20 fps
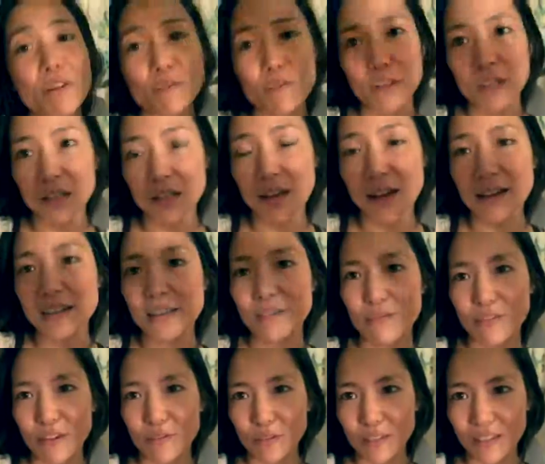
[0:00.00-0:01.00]
felt really aligned. It
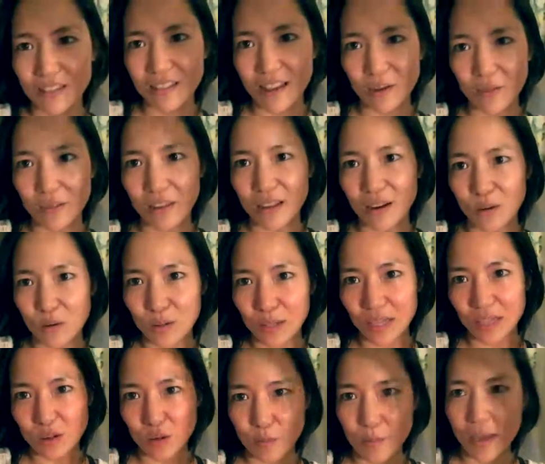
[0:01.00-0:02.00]
felt really aligned with that whole
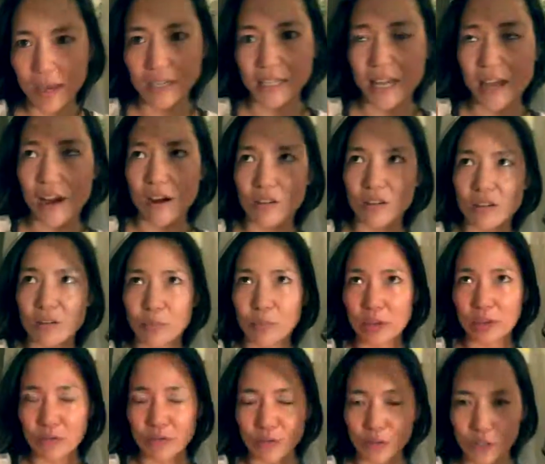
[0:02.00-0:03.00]
like don't back down and
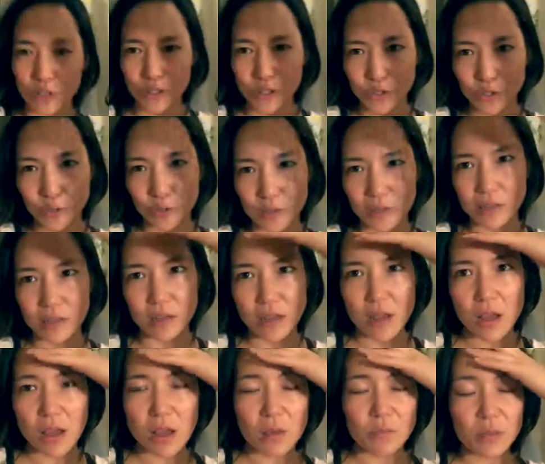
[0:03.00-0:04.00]
be in virtue and
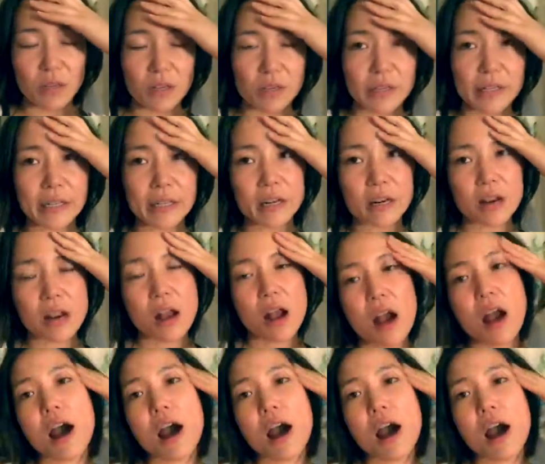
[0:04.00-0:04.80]
be clear.